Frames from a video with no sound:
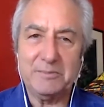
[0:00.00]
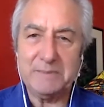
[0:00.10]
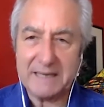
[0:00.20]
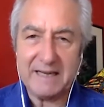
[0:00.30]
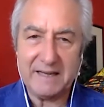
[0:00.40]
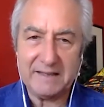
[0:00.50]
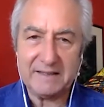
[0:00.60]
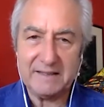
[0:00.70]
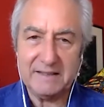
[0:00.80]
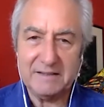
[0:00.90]

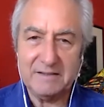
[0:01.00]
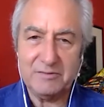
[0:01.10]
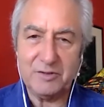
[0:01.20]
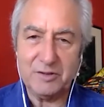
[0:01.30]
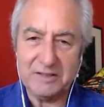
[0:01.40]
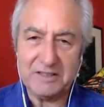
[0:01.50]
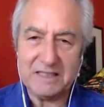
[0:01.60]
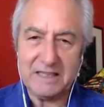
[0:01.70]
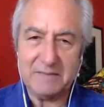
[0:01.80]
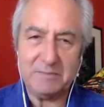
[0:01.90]
mechanic for the
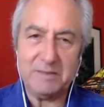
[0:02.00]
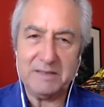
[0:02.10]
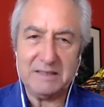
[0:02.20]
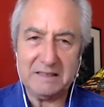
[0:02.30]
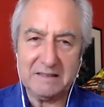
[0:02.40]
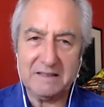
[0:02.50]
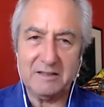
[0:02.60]
state, basically.